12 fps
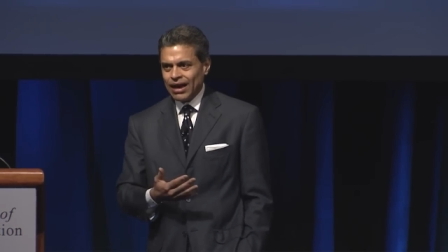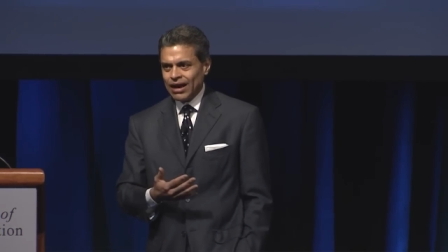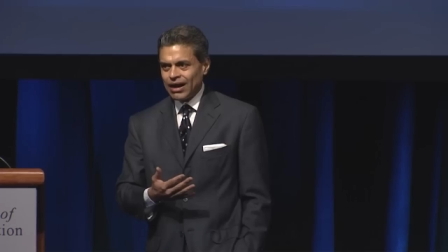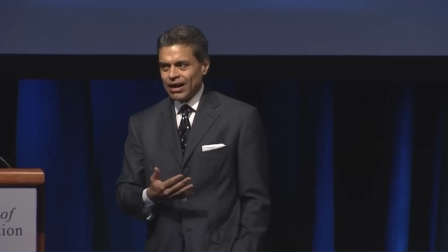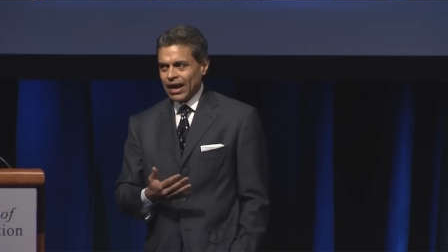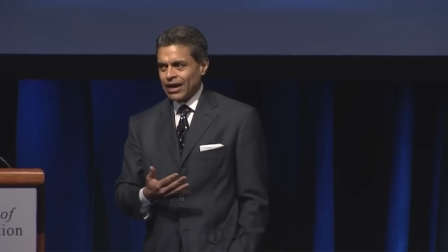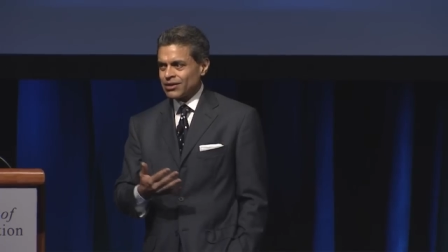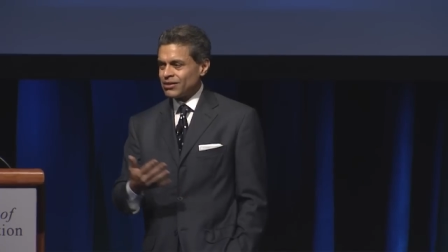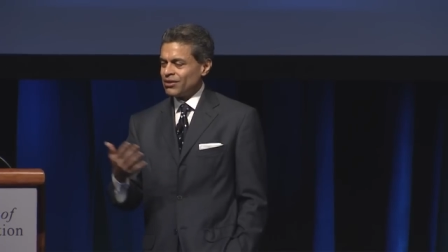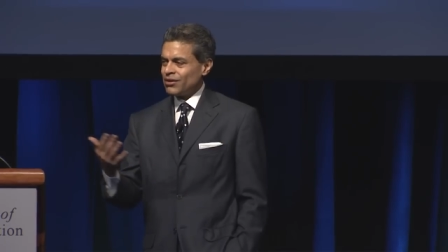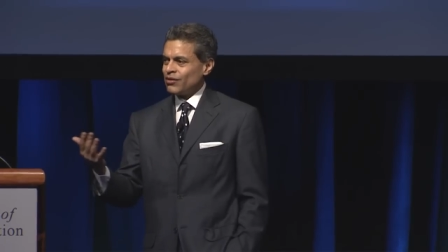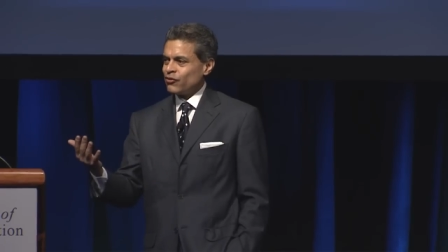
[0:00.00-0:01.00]
And
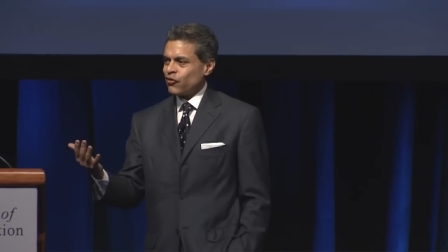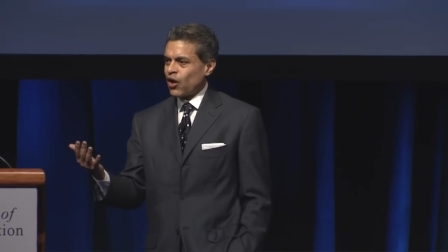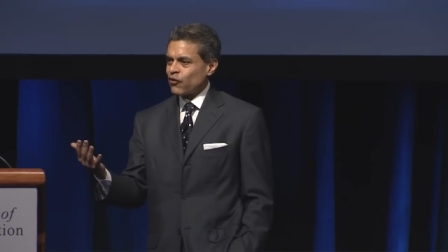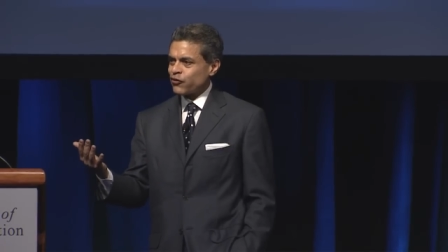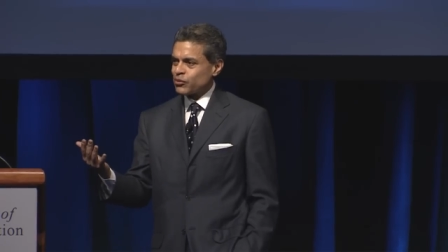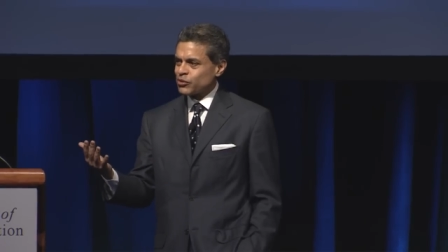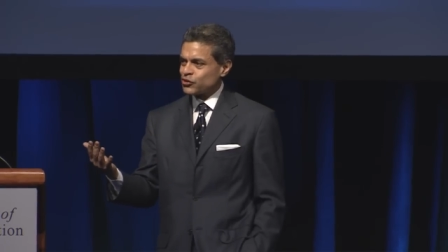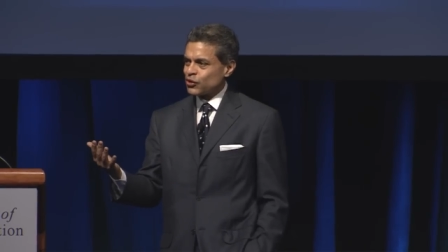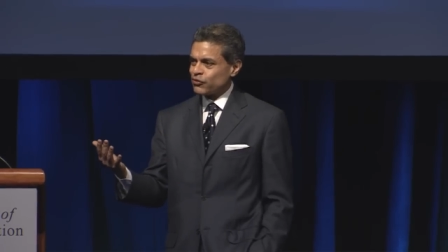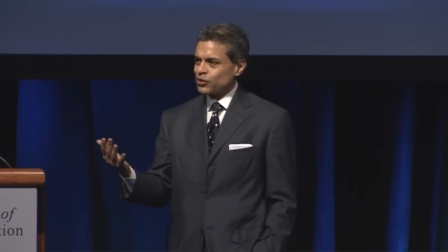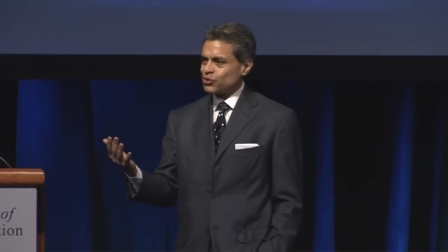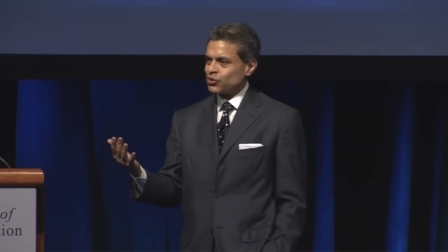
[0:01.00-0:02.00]
far from the
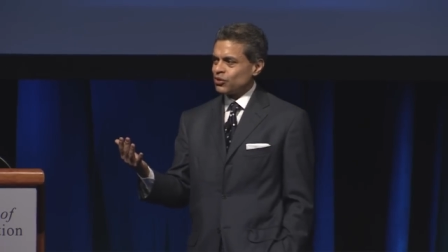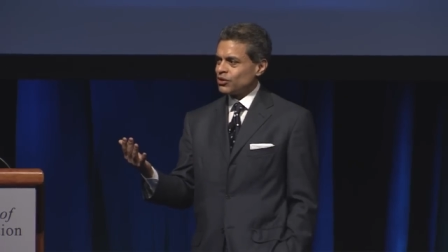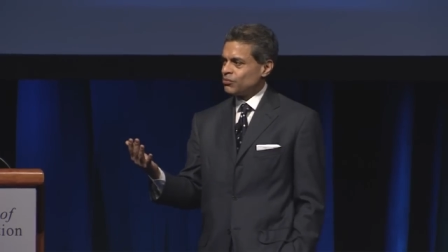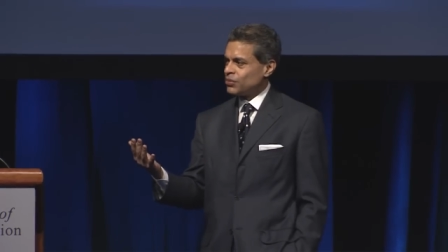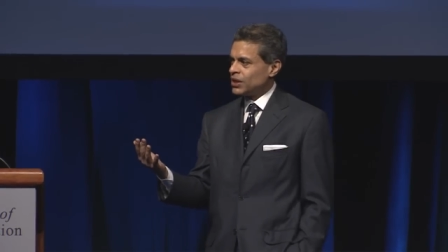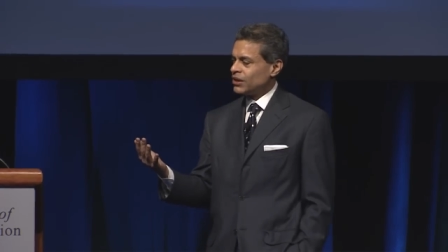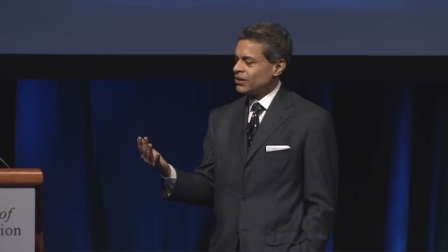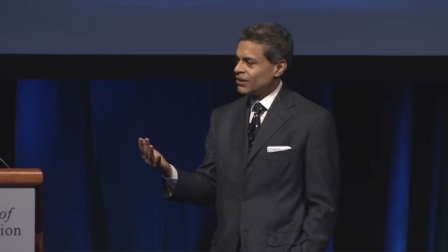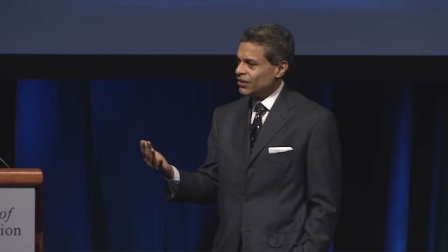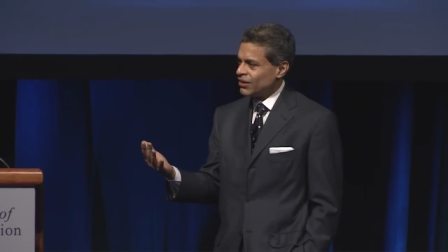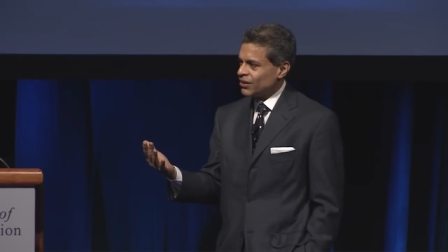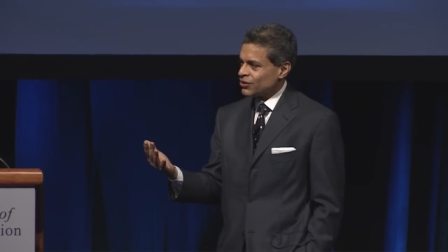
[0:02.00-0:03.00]
Soviet Union being
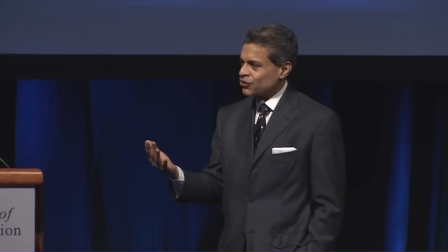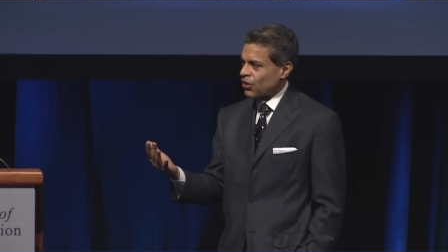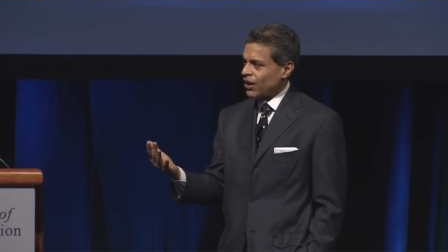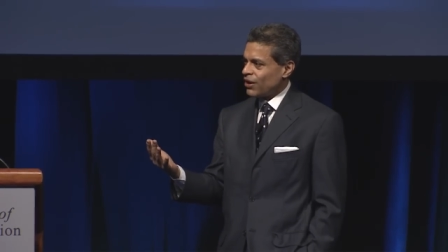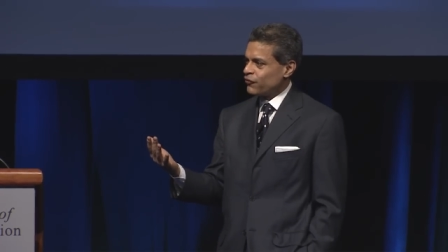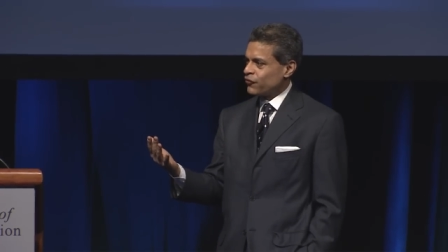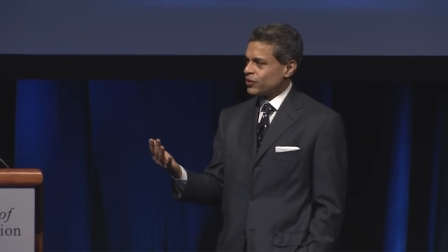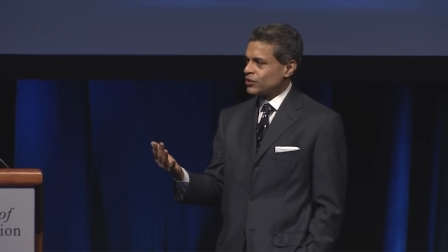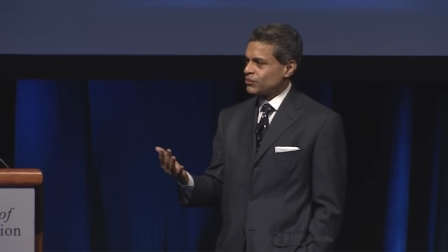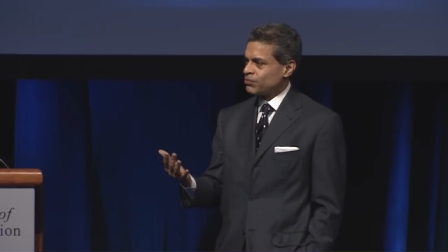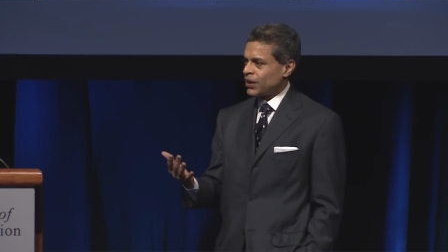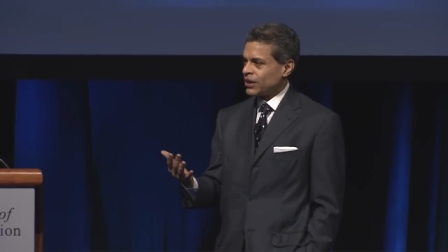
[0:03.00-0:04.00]
triumphant,
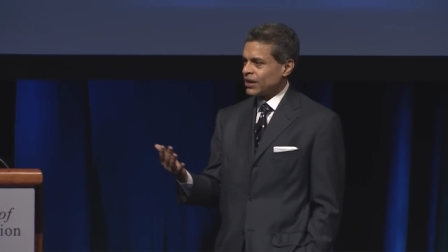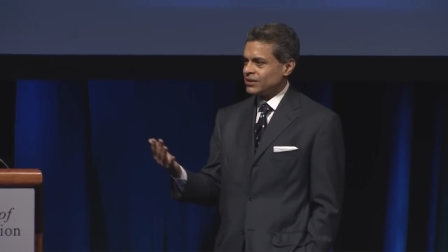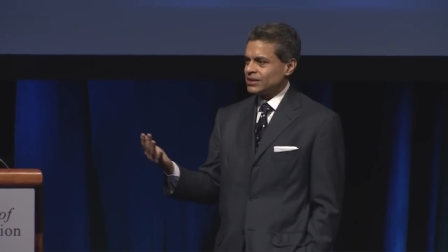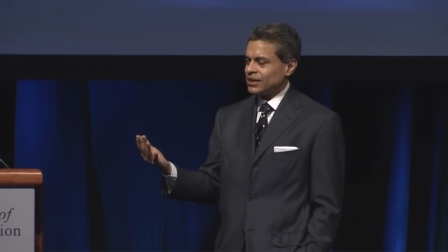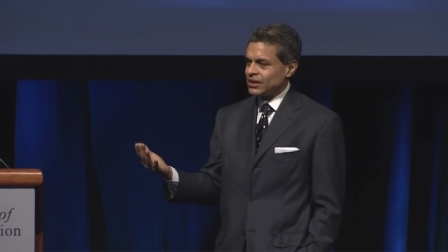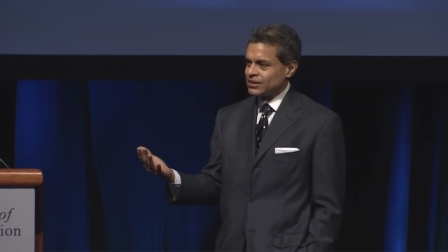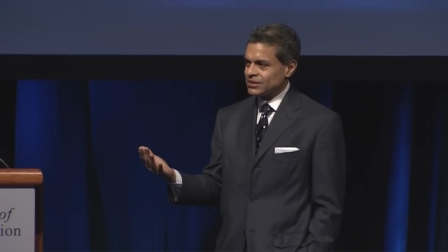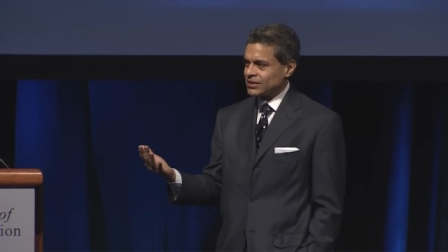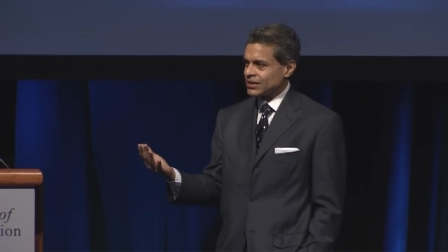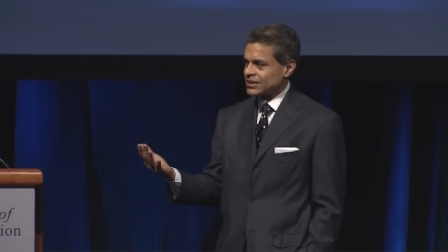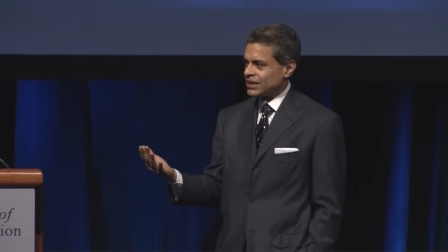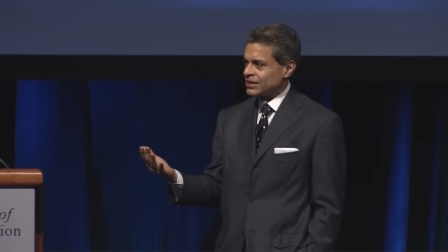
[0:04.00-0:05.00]
by
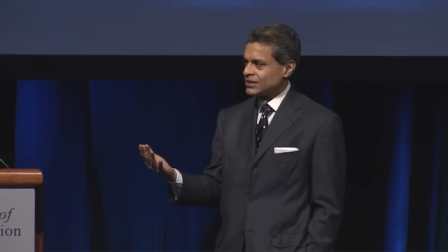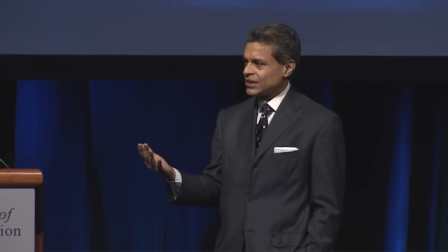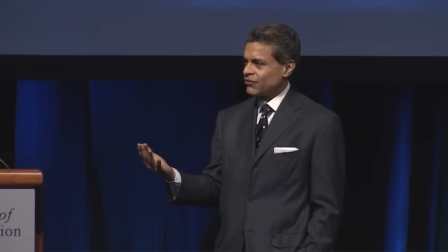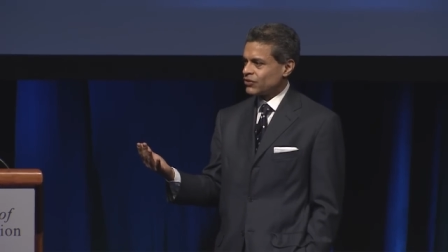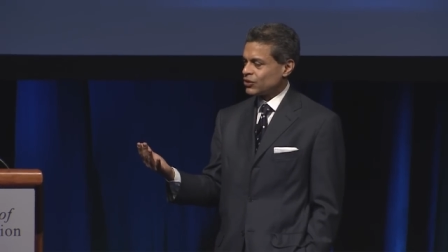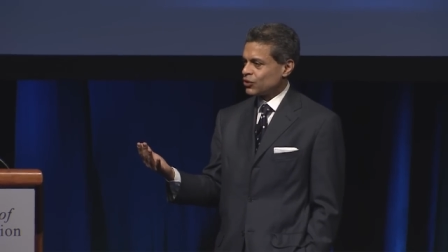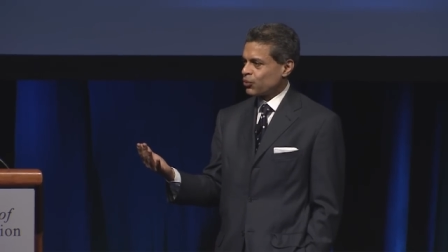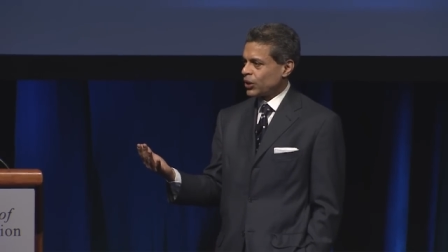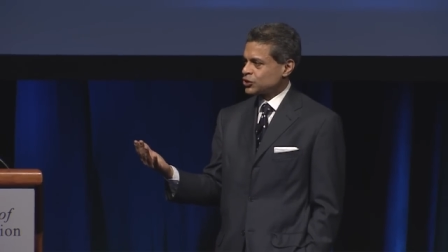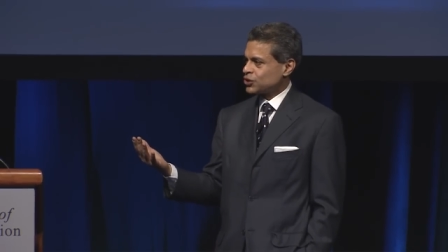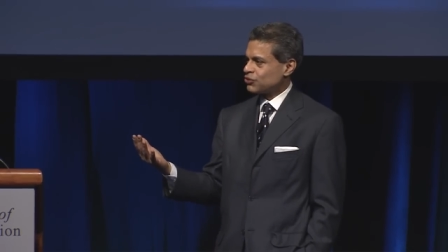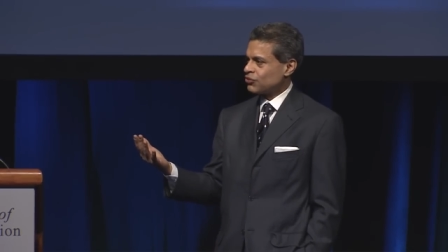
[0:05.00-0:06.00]
1986, 87, the
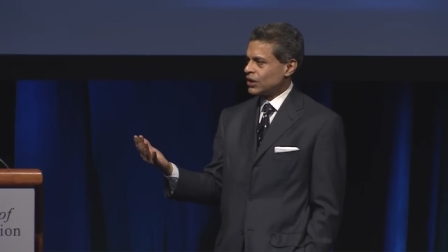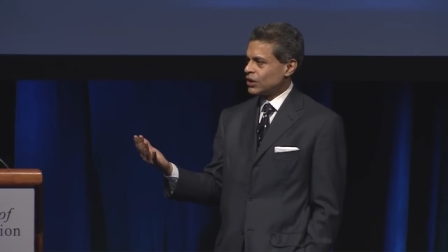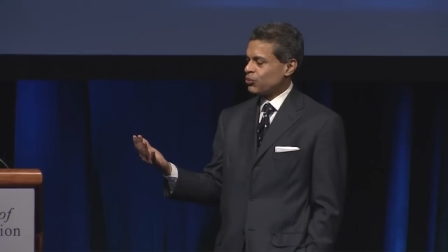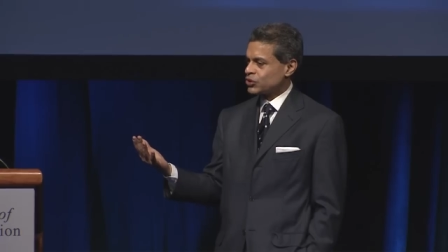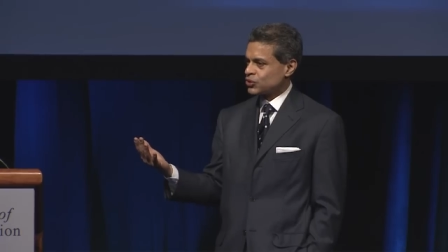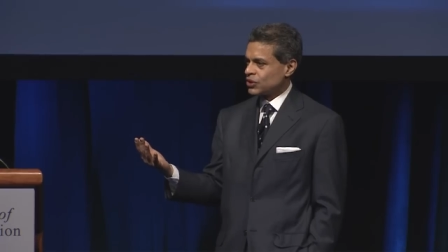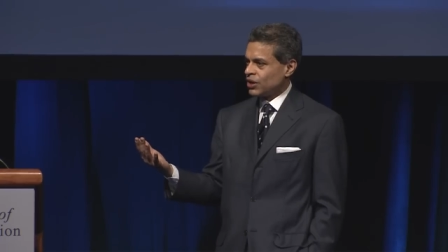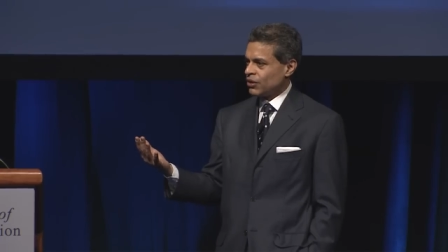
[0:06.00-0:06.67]
question really was,